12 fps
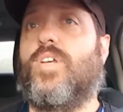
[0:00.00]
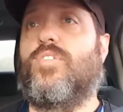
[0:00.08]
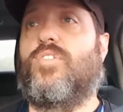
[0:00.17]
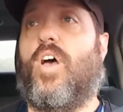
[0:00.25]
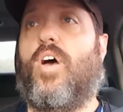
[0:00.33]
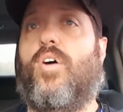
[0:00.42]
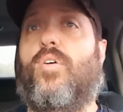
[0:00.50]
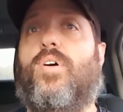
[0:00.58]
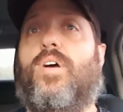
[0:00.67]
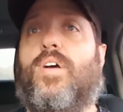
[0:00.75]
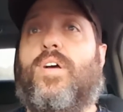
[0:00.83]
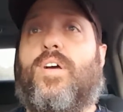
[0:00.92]
So,
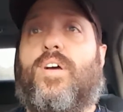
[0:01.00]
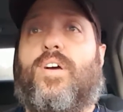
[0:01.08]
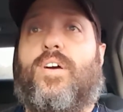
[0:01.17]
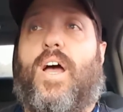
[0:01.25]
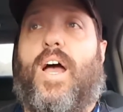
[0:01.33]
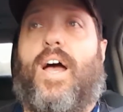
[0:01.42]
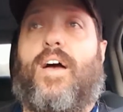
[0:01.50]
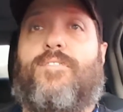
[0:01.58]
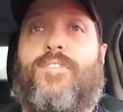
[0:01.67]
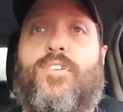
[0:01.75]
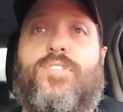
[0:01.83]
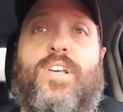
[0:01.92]

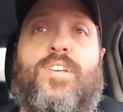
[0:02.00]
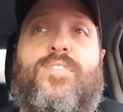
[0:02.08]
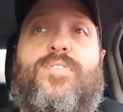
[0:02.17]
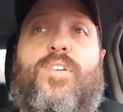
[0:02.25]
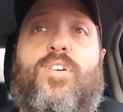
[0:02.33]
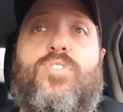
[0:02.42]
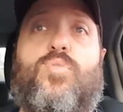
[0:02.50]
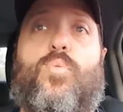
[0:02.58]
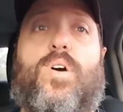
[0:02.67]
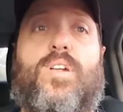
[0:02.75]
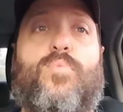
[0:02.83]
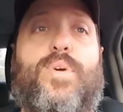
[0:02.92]
first things first,
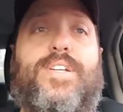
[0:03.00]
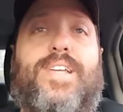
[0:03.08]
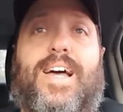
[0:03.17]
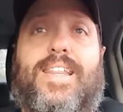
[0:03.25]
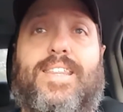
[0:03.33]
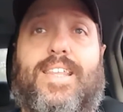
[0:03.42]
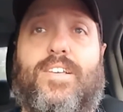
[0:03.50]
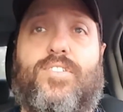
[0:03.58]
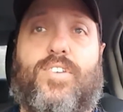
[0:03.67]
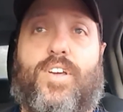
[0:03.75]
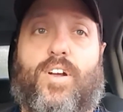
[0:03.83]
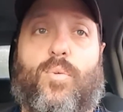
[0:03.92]
what have we done
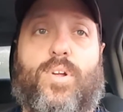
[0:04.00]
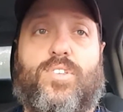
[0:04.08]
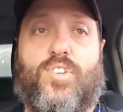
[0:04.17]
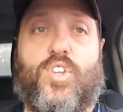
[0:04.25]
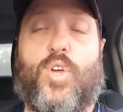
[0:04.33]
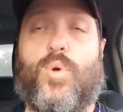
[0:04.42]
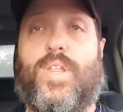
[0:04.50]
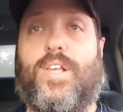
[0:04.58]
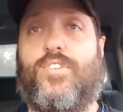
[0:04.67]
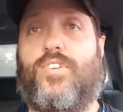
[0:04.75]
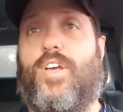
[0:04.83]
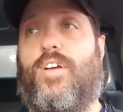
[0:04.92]
this year? What's new
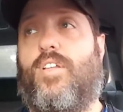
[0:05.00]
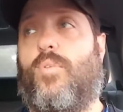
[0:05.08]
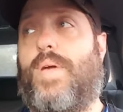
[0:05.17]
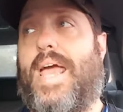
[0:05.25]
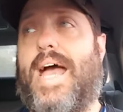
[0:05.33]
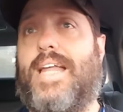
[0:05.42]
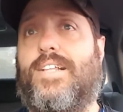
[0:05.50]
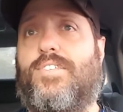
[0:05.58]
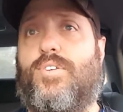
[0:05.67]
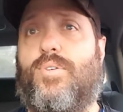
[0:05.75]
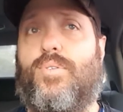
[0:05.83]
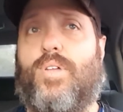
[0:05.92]
this year that we added
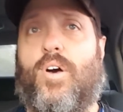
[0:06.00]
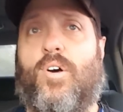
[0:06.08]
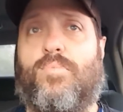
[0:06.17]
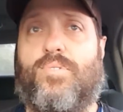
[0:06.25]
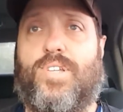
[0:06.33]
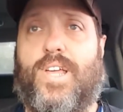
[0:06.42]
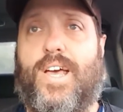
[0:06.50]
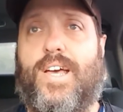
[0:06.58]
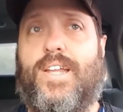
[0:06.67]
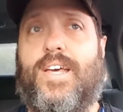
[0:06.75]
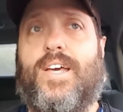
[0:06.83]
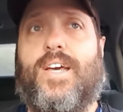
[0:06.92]
to the homestead?